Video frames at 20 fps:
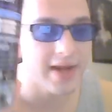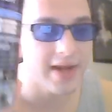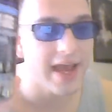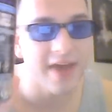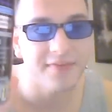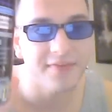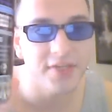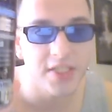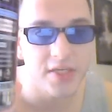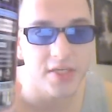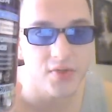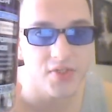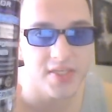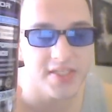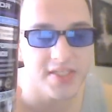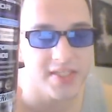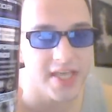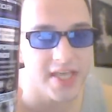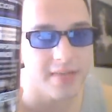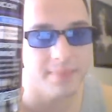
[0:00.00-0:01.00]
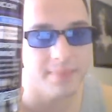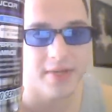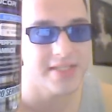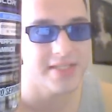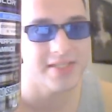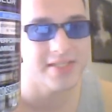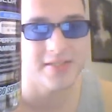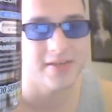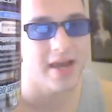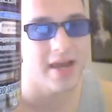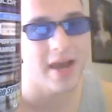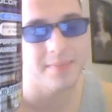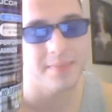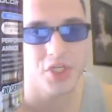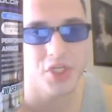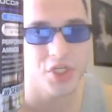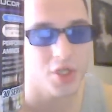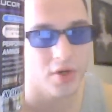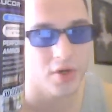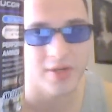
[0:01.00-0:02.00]
I haven't used this yet, but I'm
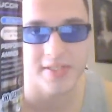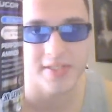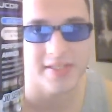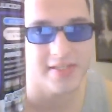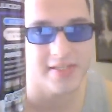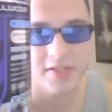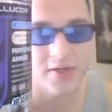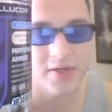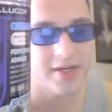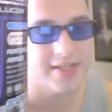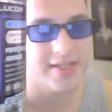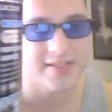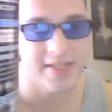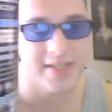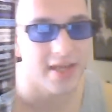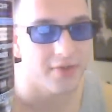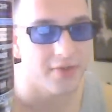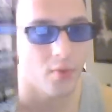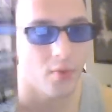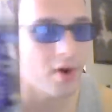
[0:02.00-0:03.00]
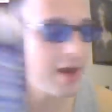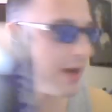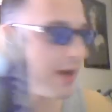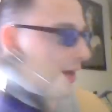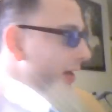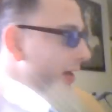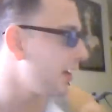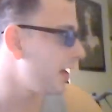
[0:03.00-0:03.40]
sure it's as good as the other one.